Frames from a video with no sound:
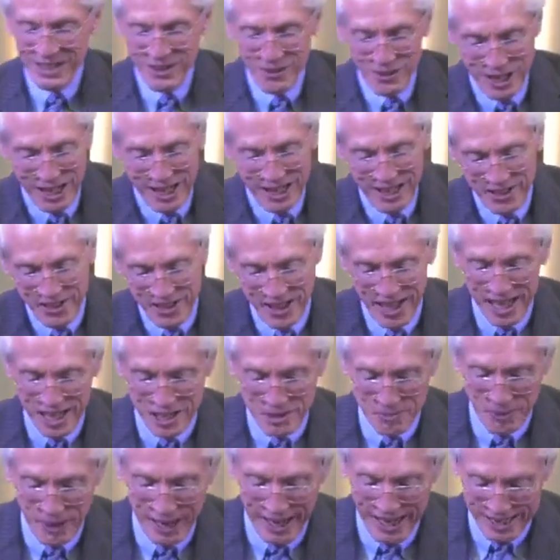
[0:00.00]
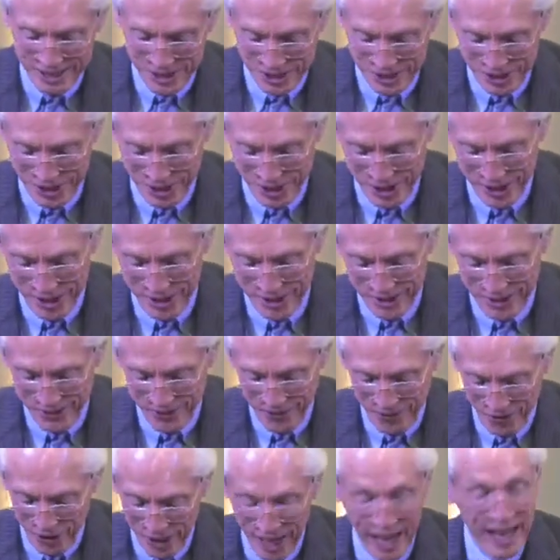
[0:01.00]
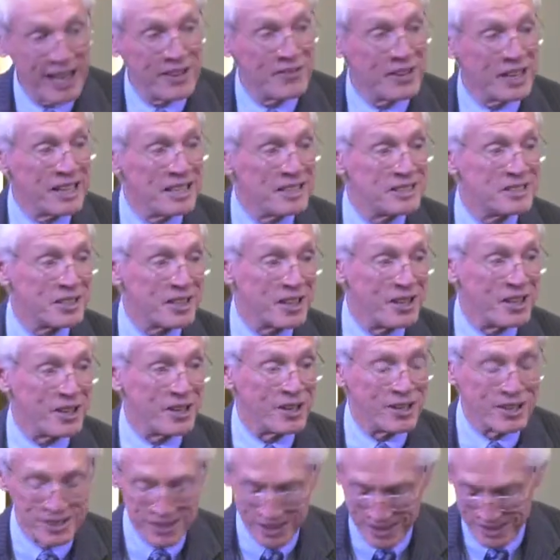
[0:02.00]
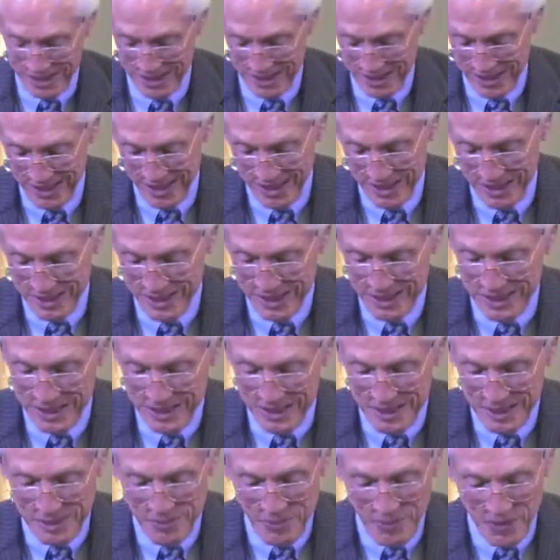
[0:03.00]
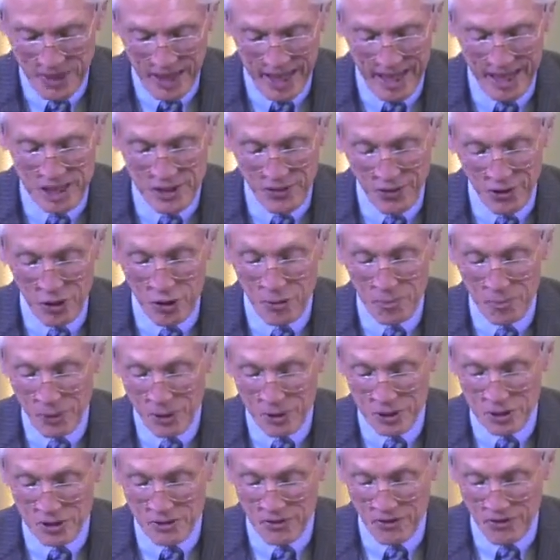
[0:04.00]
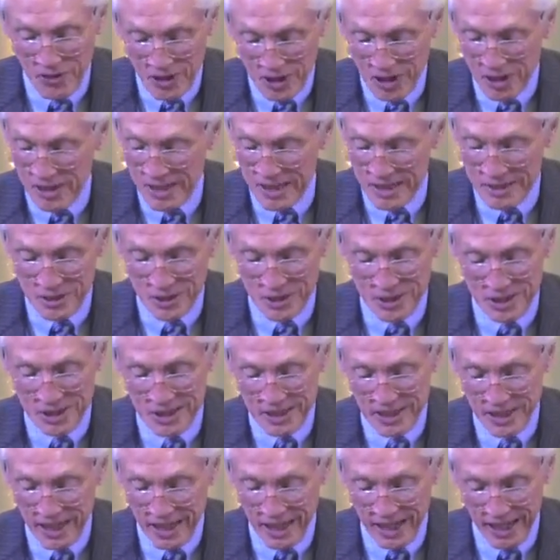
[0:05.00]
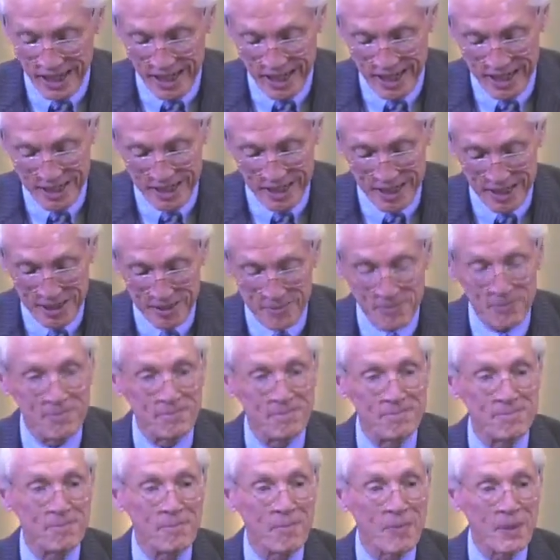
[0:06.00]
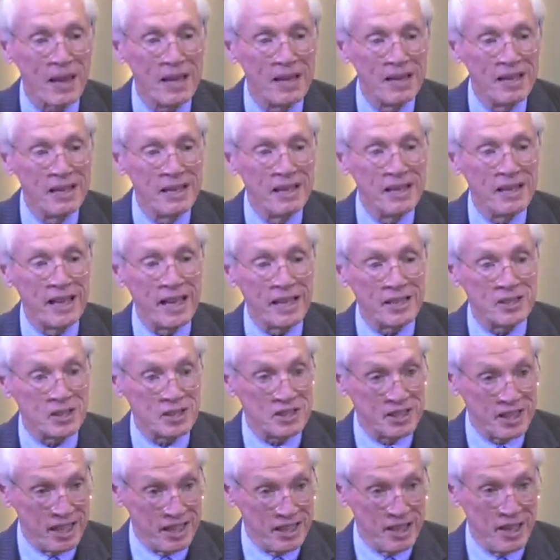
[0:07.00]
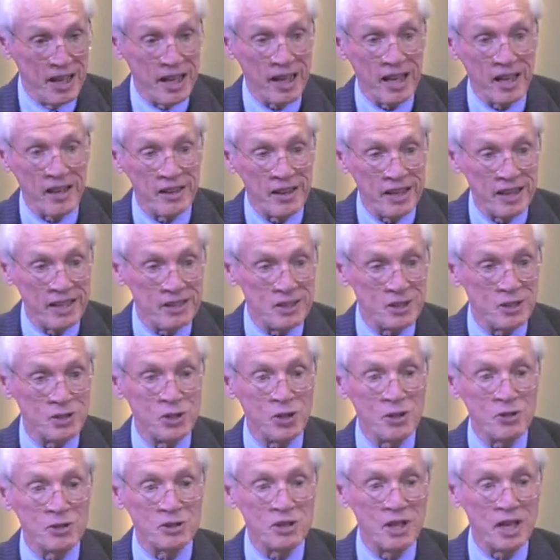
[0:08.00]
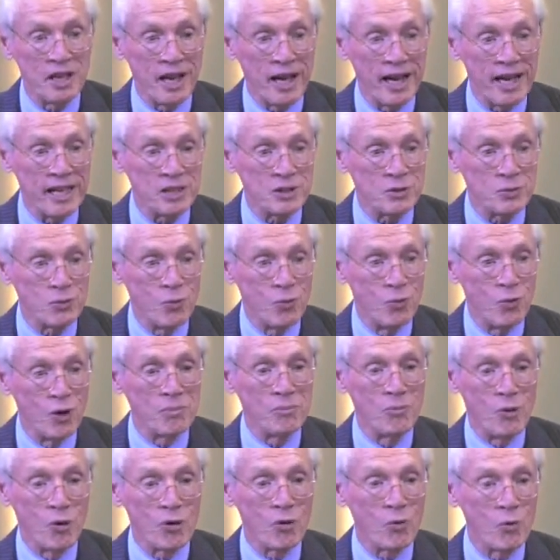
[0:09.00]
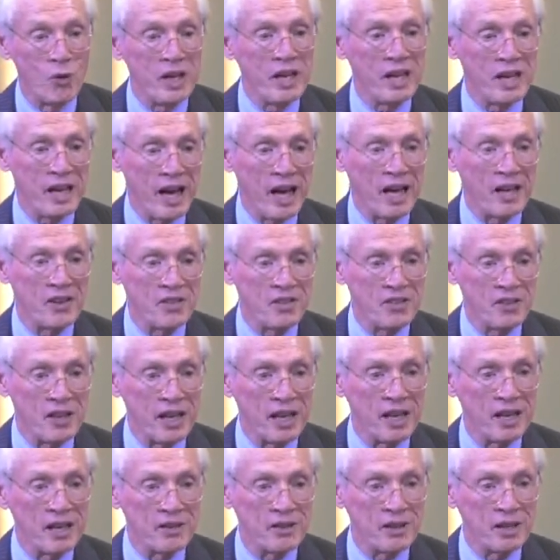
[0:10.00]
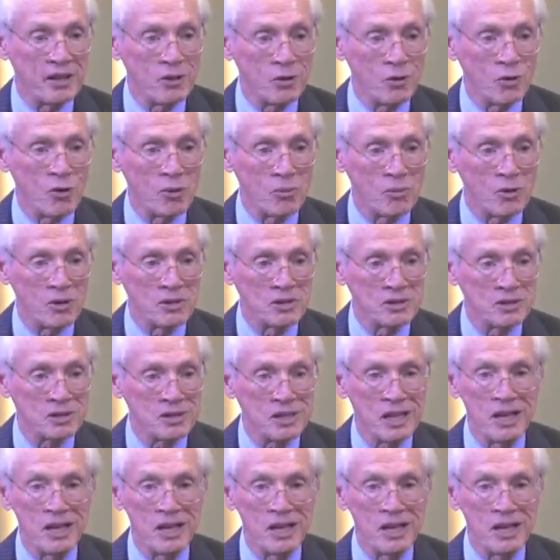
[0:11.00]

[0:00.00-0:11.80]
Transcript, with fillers: Well, thanks, Pastor, for having us here. Thanks for your perseverance in extending these Tuesday nights one more week, I think, than normal,